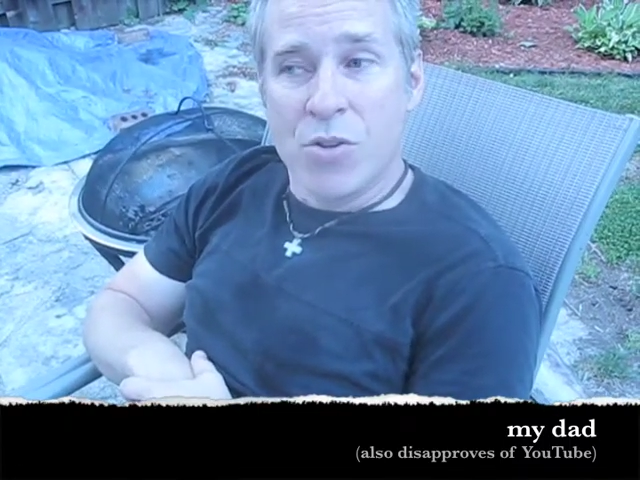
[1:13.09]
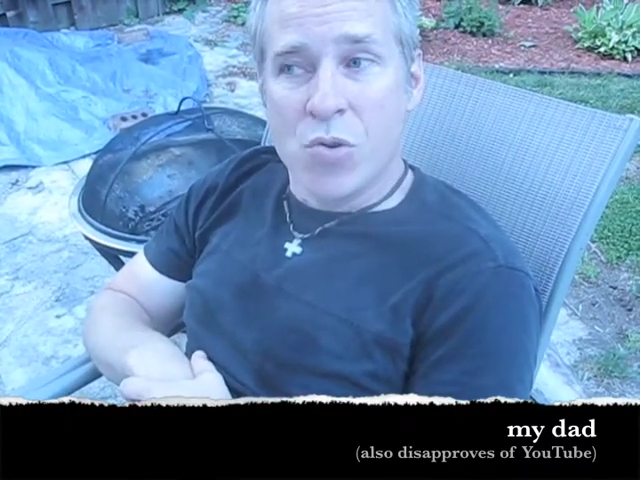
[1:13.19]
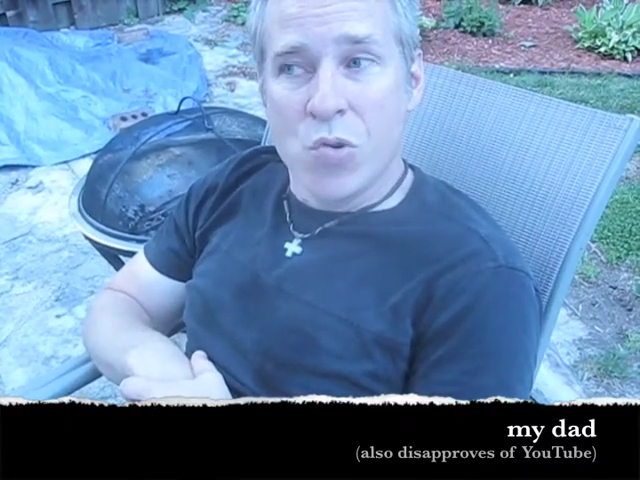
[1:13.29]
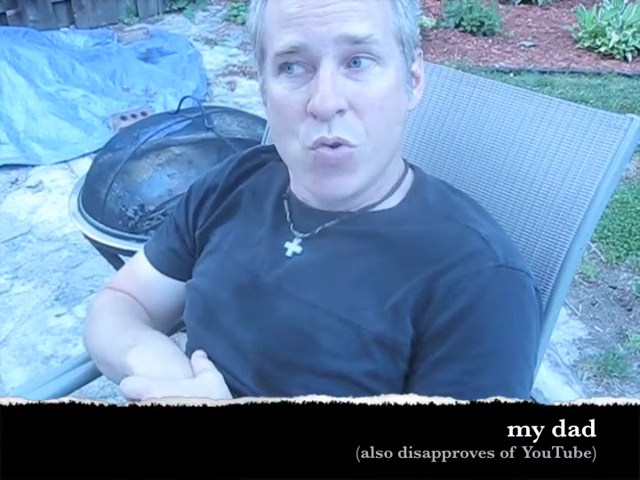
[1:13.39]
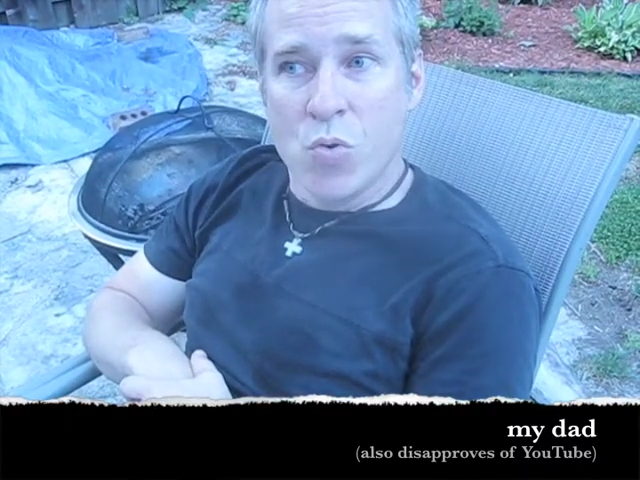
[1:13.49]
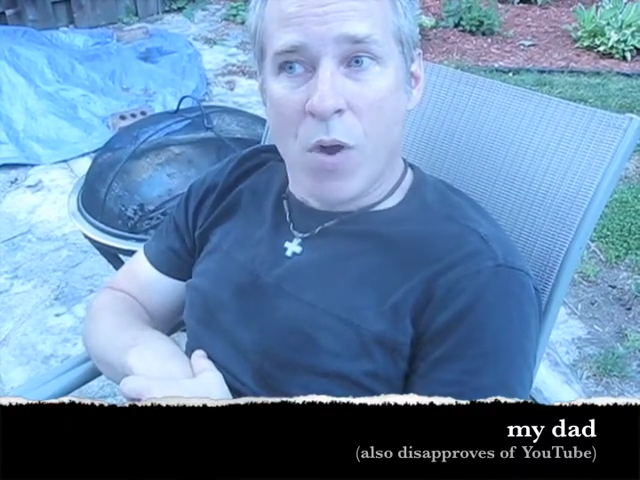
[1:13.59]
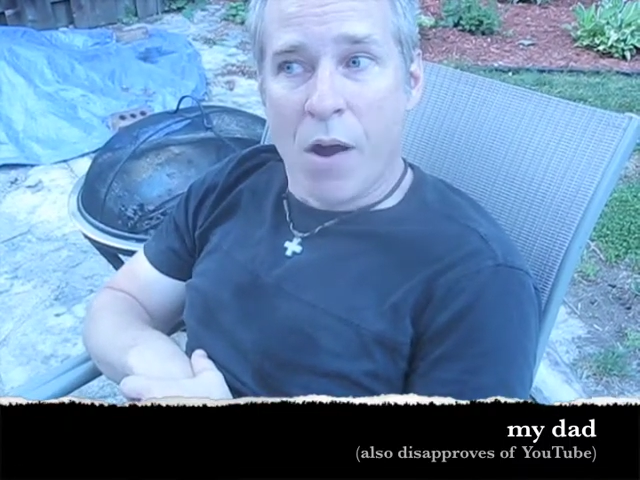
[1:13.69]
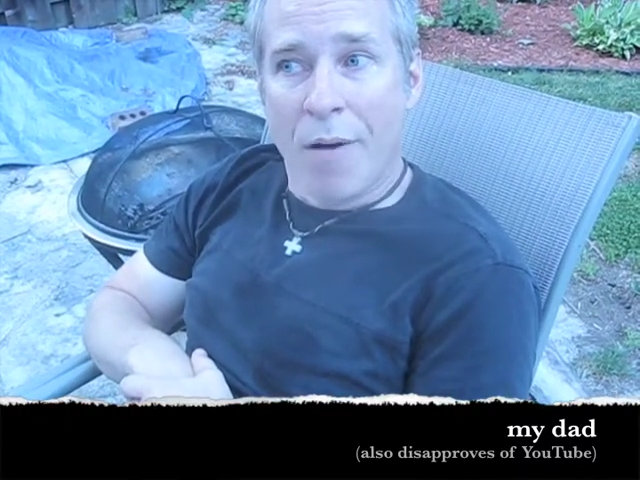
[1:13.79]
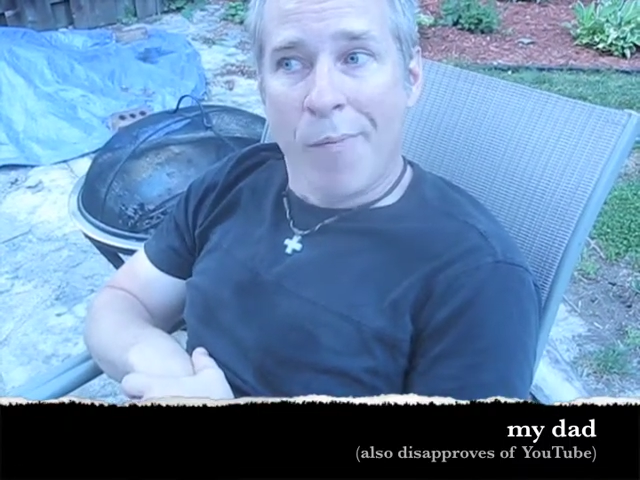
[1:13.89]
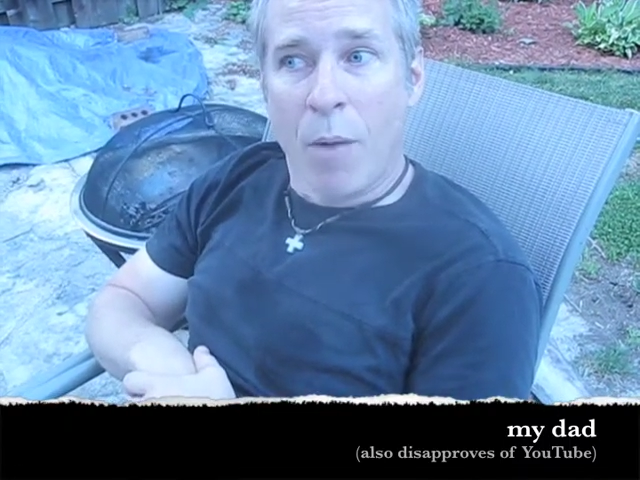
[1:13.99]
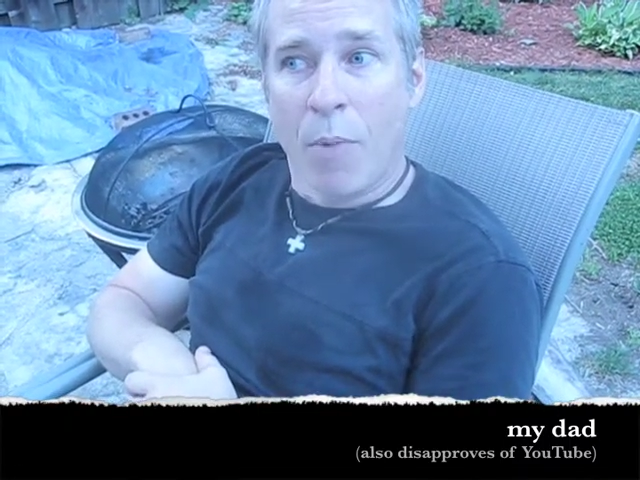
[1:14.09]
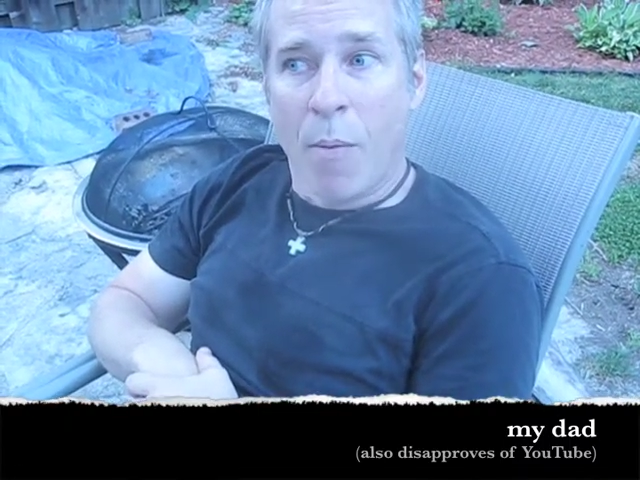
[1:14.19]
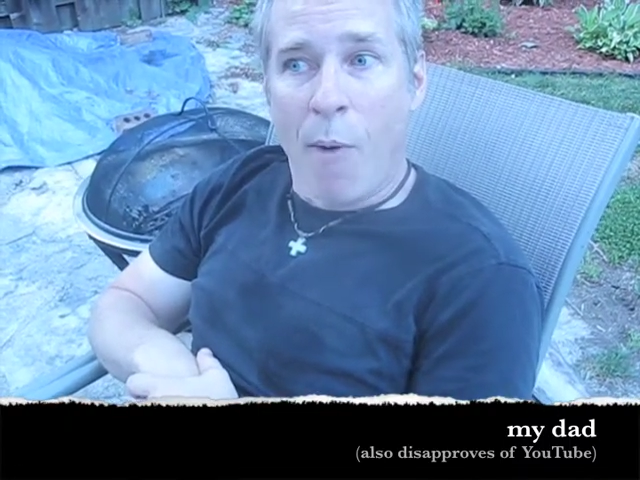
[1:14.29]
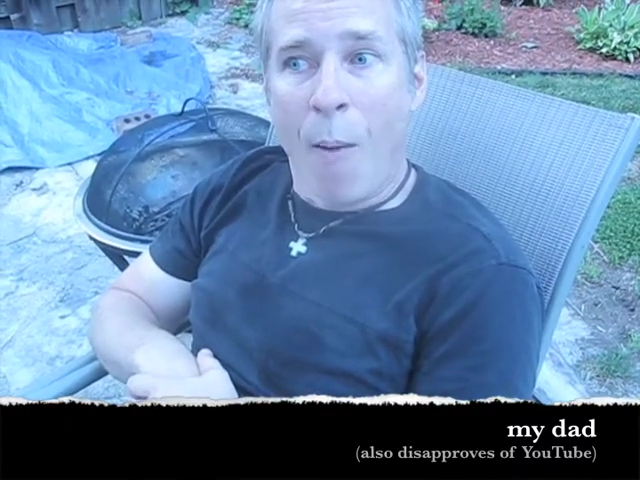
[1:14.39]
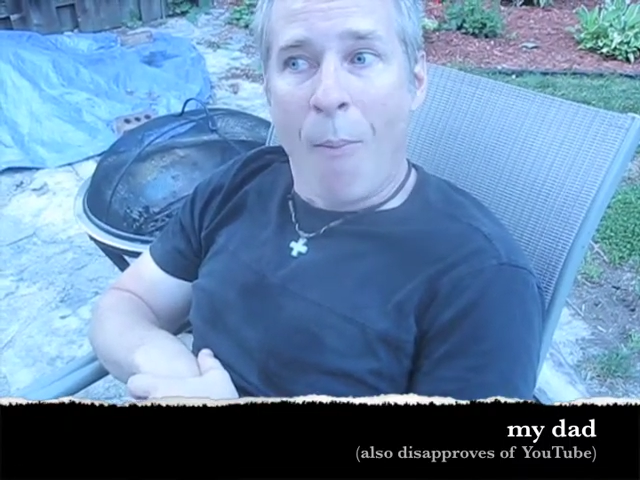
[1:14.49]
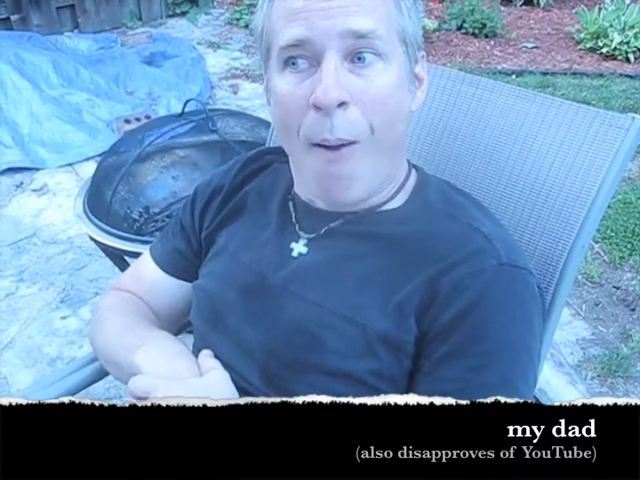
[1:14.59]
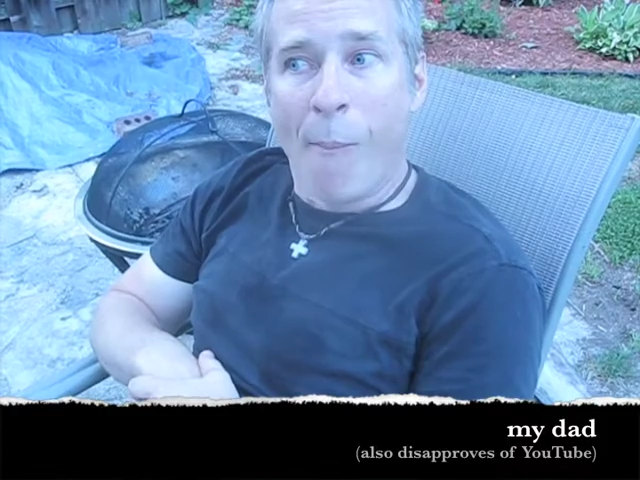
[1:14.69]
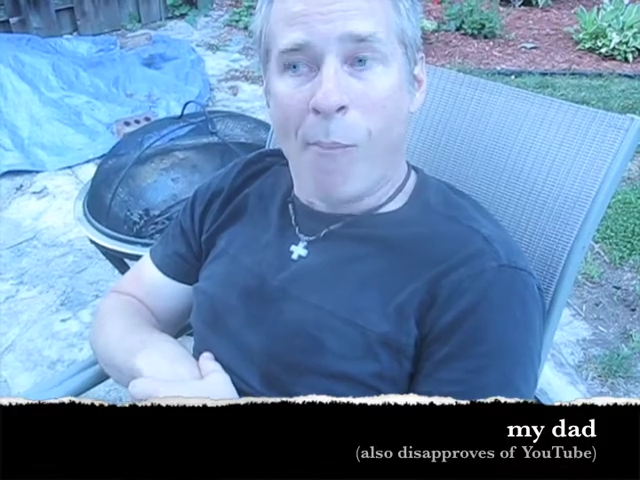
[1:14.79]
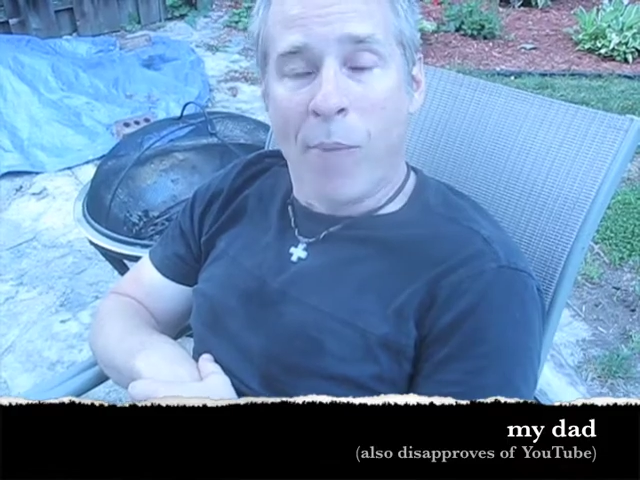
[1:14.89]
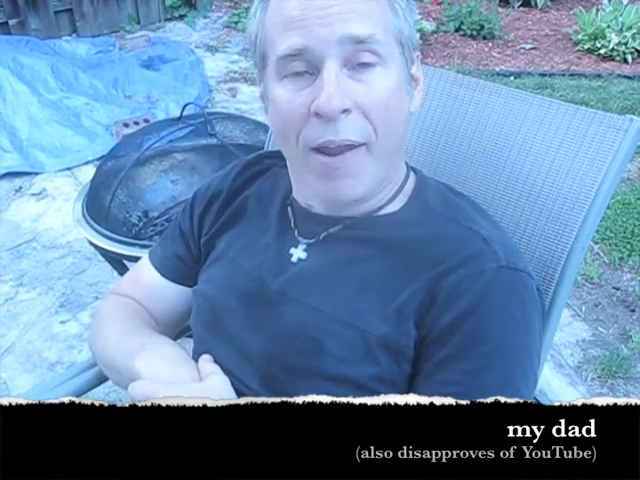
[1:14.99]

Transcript: you, um, um, um, um,